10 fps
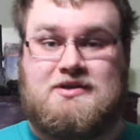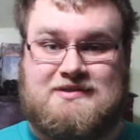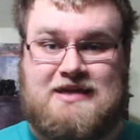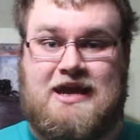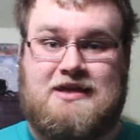
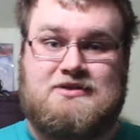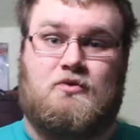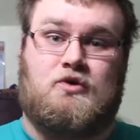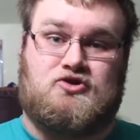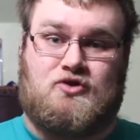stand
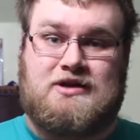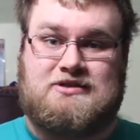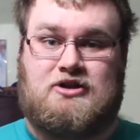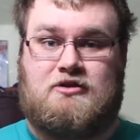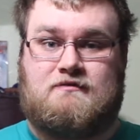when
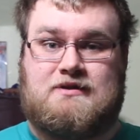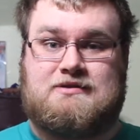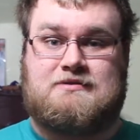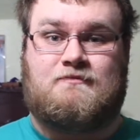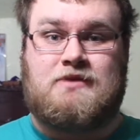directing all of
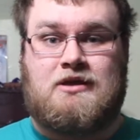this?